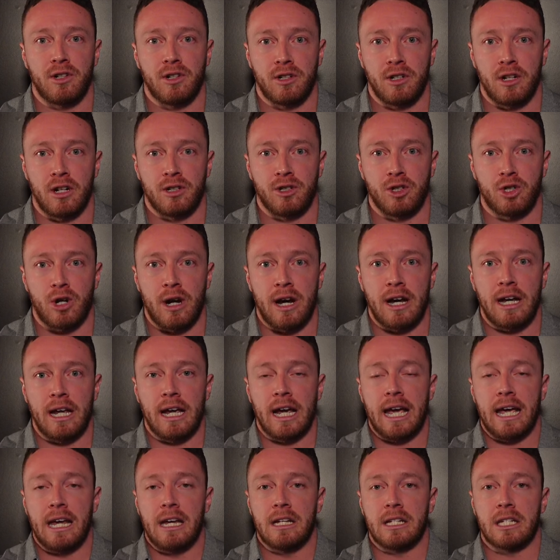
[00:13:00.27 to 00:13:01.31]
you're done training.
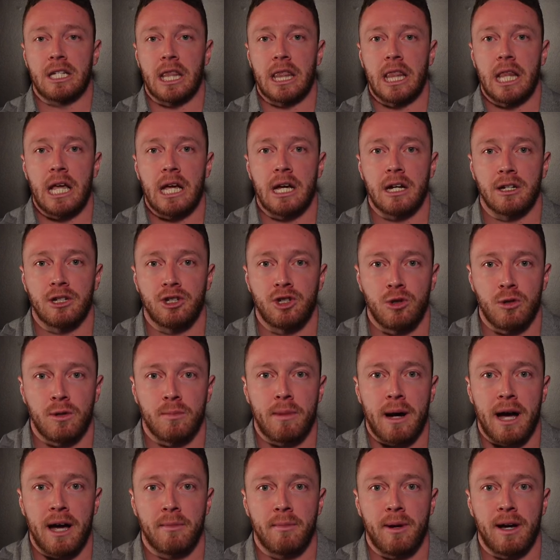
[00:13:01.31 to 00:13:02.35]
And as long as you
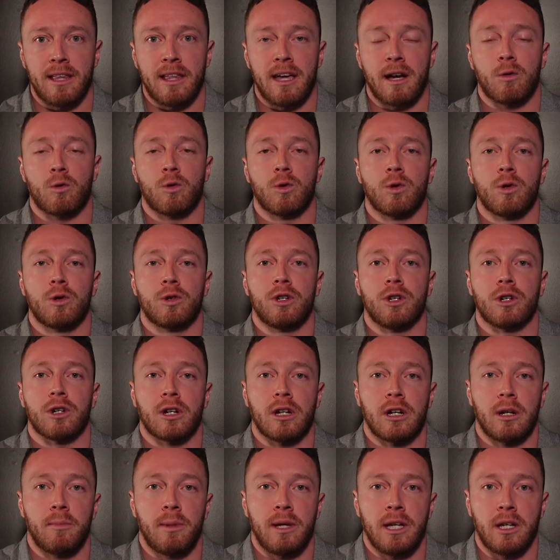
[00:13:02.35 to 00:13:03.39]
abide by that rule, you're
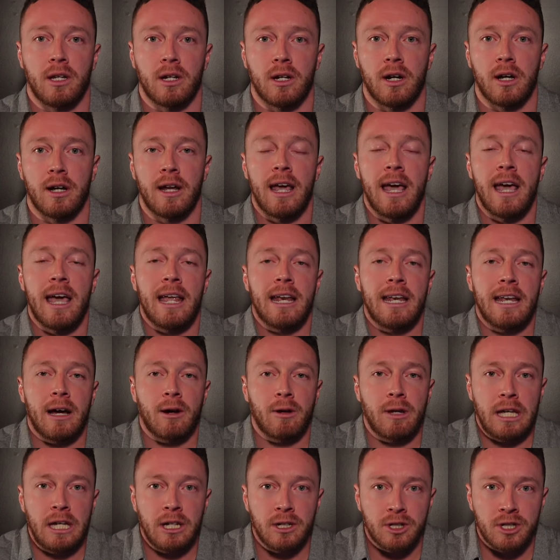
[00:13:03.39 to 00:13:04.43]
gonna be good. Now,
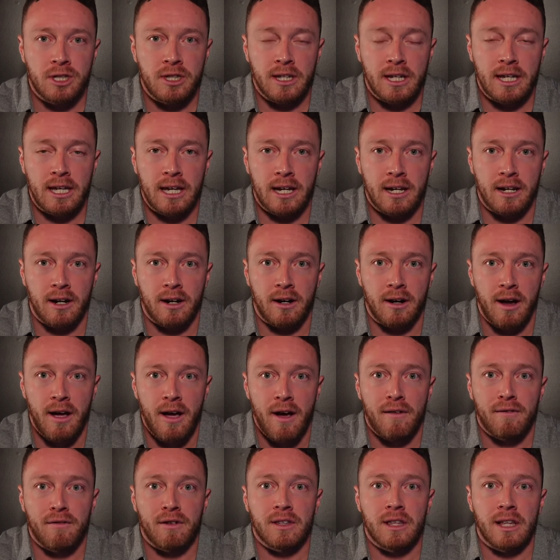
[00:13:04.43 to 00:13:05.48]
here's the kicker.
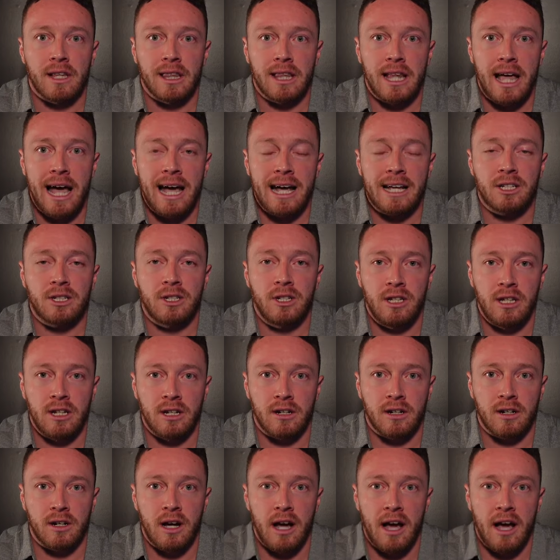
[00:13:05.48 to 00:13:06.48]
For the last year,